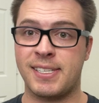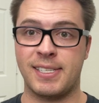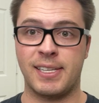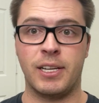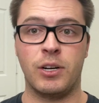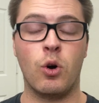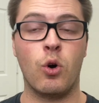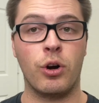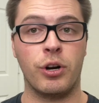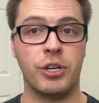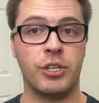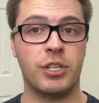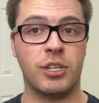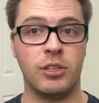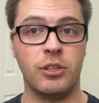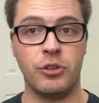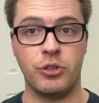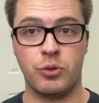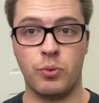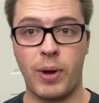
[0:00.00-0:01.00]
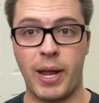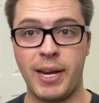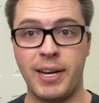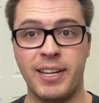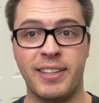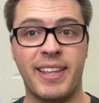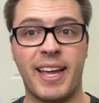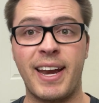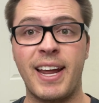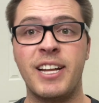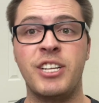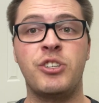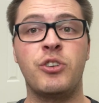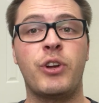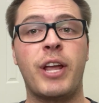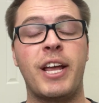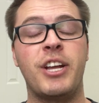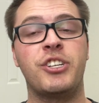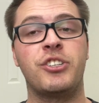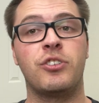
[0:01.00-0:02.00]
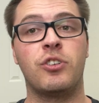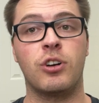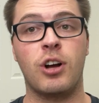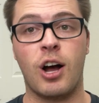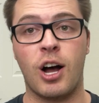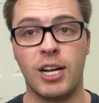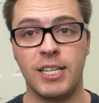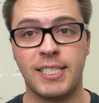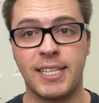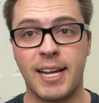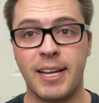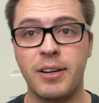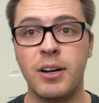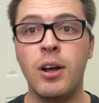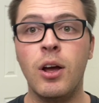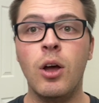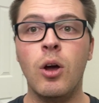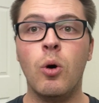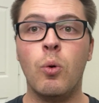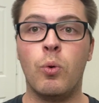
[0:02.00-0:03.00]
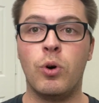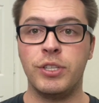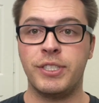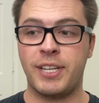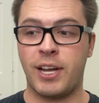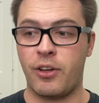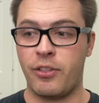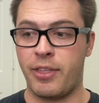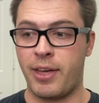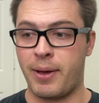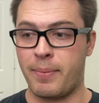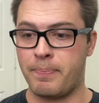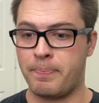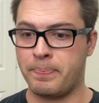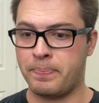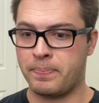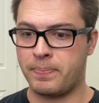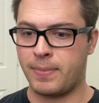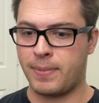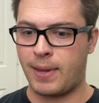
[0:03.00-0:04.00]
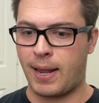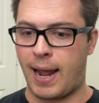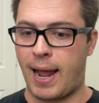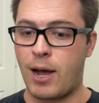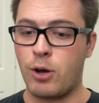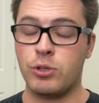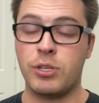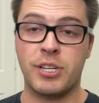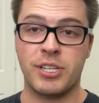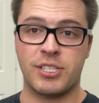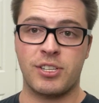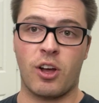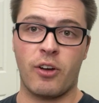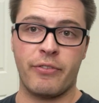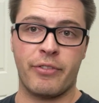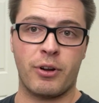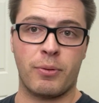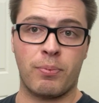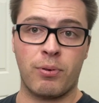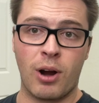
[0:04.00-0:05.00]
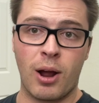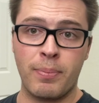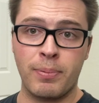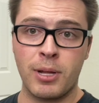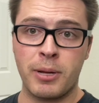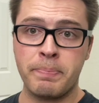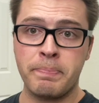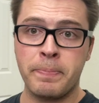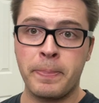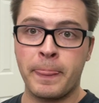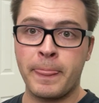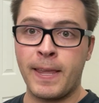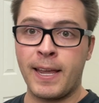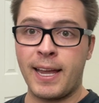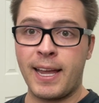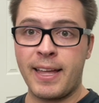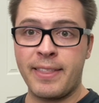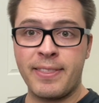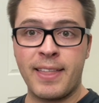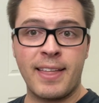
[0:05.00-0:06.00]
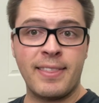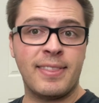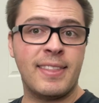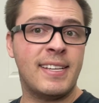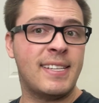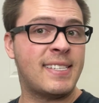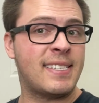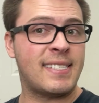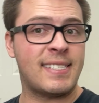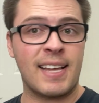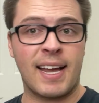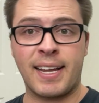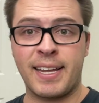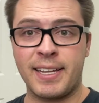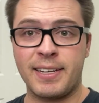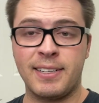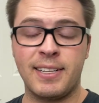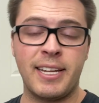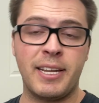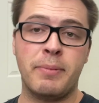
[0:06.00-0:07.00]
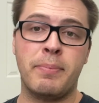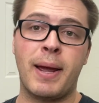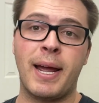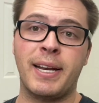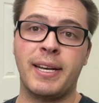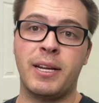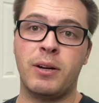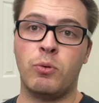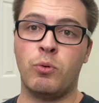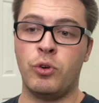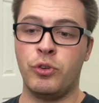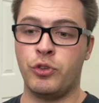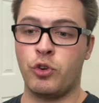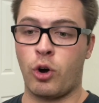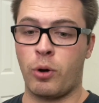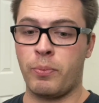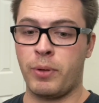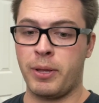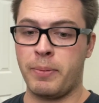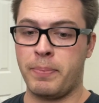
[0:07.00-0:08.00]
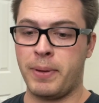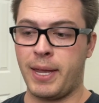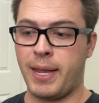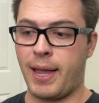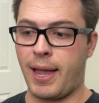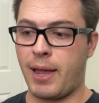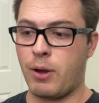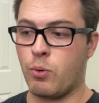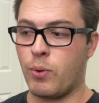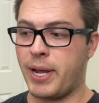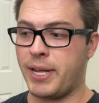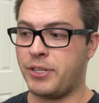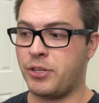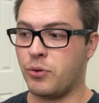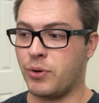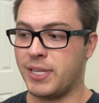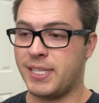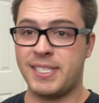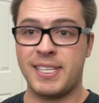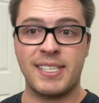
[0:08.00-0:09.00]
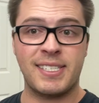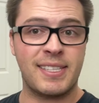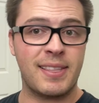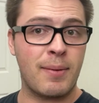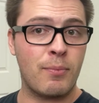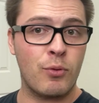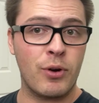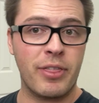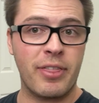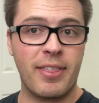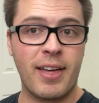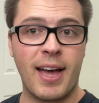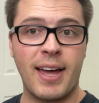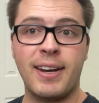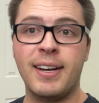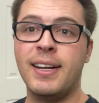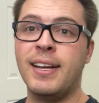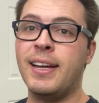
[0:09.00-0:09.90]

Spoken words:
in order to lose weight. And that educational content will tell them how to solve their problem. And then the second lead magnet will normally be a way to assist them with that,